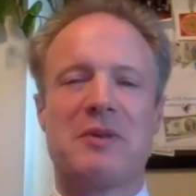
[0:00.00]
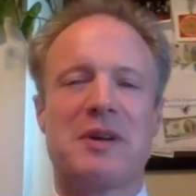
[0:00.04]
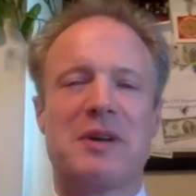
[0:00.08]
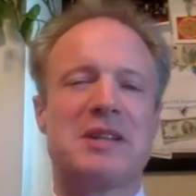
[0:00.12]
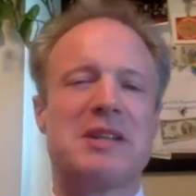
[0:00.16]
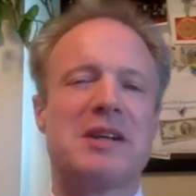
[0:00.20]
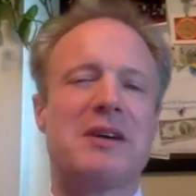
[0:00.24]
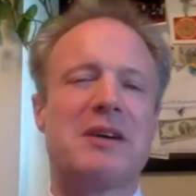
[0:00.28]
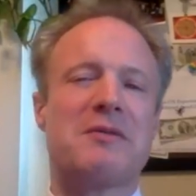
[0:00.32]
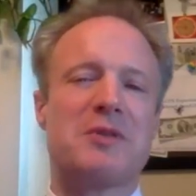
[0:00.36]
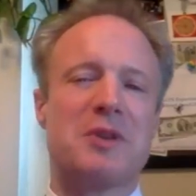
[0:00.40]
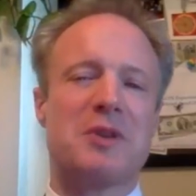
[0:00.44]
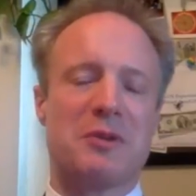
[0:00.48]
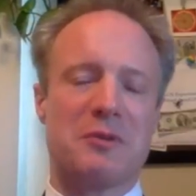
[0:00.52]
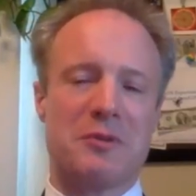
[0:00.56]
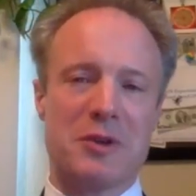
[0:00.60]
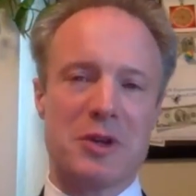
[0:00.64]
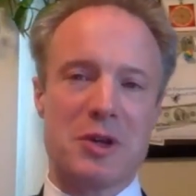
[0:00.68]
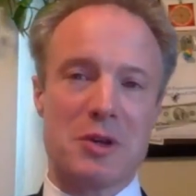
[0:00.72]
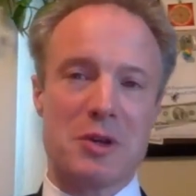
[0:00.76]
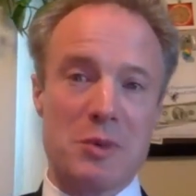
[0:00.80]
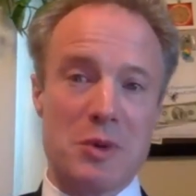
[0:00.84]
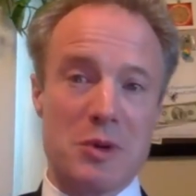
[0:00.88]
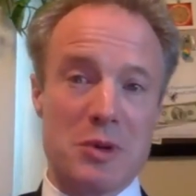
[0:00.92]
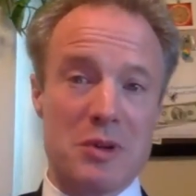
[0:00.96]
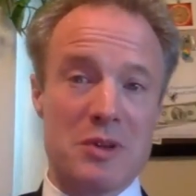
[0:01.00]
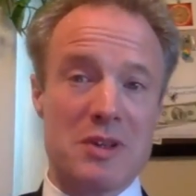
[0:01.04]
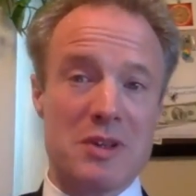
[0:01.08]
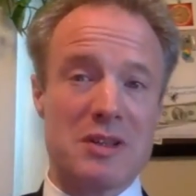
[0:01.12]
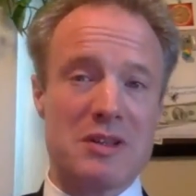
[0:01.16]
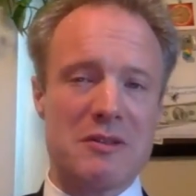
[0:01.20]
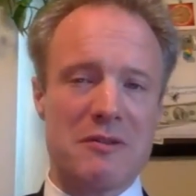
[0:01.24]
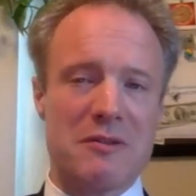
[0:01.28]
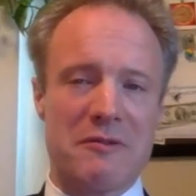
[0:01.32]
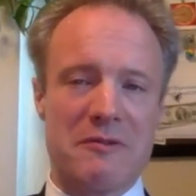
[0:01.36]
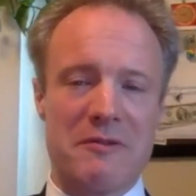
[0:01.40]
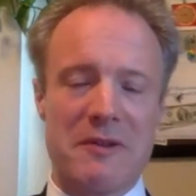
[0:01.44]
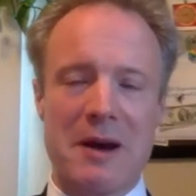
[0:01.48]
what you have done for the community,
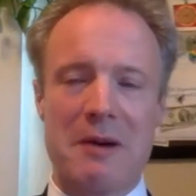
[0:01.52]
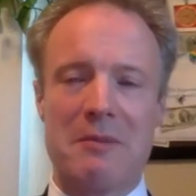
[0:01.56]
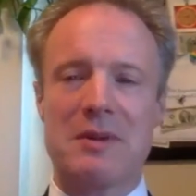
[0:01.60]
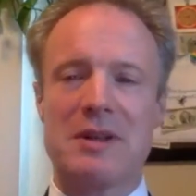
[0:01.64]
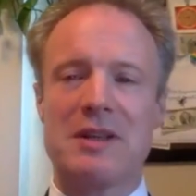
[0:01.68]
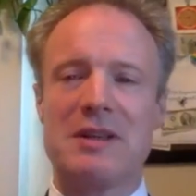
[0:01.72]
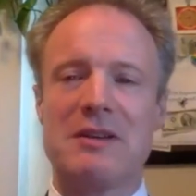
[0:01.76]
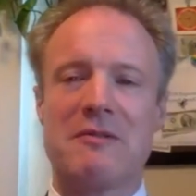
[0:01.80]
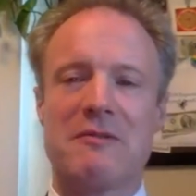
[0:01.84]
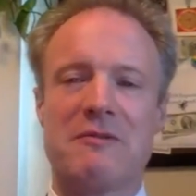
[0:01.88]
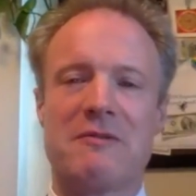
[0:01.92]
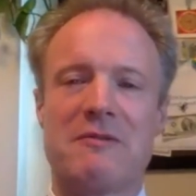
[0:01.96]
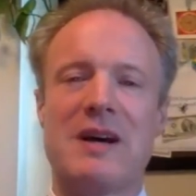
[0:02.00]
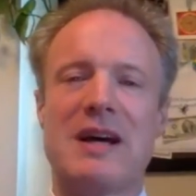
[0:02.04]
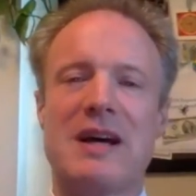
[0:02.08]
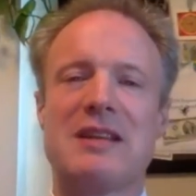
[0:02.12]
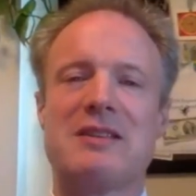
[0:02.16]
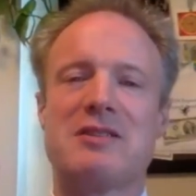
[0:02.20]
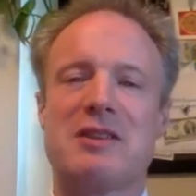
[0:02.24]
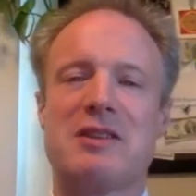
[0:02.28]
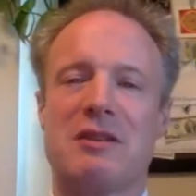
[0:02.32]
your family, your friends,